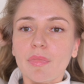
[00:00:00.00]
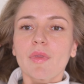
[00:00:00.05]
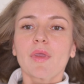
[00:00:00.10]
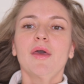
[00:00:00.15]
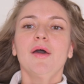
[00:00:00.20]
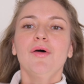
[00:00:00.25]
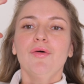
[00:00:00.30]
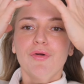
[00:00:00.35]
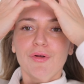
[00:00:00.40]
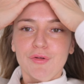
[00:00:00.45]

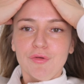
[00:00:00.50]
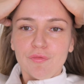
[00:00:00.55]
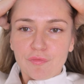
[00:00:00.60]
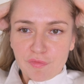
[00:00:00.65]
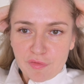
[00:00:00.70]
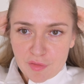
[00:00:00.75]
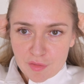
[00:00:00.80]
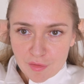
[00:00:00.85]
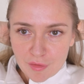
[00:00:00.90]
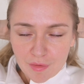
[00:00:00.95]
How are you
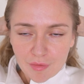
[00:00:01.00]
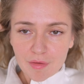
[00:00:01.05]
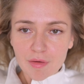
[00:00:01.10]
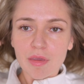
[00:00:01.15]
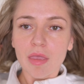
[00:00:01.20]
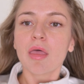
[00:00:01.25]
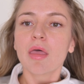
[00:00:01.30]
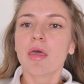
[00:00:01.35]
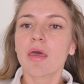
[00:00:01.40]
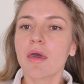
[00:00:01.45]
feeling?
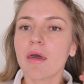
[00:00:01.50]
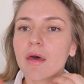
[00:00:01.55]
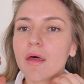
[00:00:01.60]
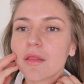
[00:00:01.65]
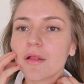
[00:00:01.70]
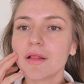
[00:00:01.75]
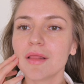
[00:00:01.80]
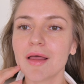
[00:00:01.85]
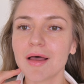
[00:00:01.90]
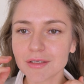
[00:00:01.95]

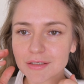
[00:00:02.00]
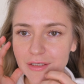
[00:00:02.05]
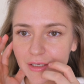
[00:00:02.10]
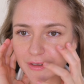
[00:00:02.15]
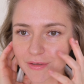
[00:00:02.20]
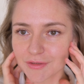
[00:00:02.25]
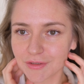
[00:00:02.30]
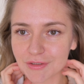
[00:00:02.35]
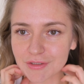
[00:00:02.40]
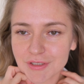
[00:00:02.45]
The last
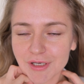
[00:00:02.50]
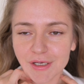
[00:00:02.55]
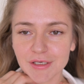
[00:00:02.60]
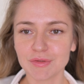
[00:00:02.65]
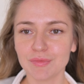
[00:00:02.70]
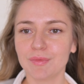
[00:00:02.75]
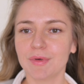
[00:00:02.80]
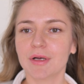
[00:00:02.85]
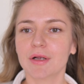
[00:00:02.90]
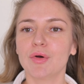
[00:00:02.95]

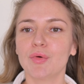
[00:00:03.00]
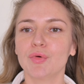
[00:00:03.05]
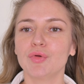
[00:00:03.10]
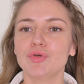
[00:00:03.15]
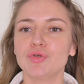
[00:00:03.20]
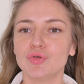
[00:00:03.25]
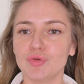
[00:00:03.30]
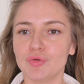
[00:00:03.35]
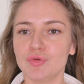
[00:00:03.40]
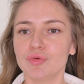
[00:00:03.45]
exercise we're going
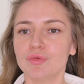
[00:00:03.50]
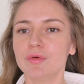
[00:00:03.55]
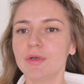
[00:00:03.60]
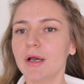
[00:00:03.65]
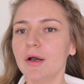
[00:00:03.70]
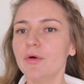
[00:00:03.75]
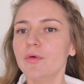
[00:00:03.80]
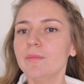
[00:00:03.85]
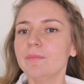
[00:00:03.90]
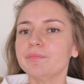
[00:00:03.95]
to do
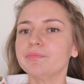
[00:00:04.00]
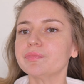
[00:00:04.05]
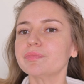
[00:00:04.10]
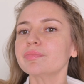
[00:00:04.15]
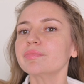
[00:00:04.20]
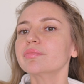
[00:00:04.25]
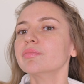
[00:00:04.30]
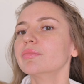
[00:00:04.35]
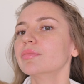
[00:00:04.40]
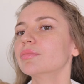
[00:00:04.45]
now
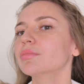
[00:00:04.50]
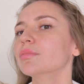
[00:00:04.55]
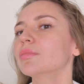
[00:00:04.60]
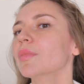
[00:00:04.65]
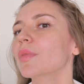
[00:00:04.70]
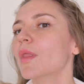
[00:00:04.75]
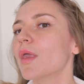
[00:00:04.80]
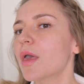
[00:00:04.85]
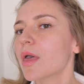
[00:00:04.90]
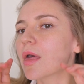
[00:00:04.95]

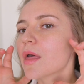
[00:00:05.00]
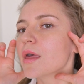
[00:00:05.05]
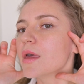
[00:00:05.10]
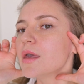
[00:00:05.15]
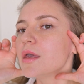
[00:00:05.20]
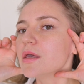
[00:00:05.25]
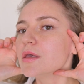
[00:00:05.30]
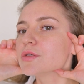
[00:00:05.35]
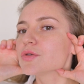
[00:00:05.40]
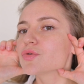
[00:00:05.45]

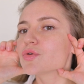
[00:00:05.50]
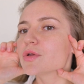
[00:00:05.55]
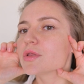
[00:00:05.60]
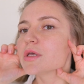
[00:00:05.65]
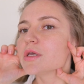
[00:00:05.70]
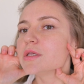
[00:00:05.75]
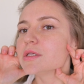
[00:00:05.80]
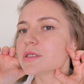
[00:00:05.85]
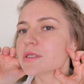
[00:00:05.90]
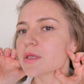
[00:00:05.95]
is
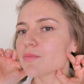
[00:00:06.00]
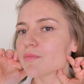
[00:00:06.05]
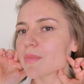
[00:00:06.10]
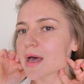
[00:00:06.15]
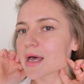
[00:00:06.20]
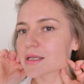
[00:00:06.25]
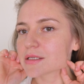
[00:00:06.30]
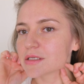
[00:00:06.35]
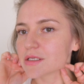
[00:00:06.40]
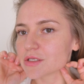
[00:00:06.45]
release the
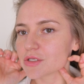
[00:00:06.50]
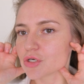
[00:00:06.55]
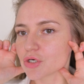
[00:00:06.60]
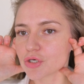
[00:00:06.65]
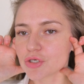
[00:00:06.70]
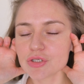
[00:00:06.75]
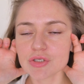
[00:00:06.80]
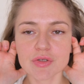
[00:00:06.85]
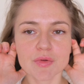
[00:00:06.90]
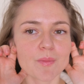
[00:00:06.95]

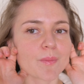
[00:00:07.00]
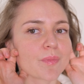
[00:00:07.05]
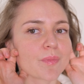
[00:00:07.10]
masseters.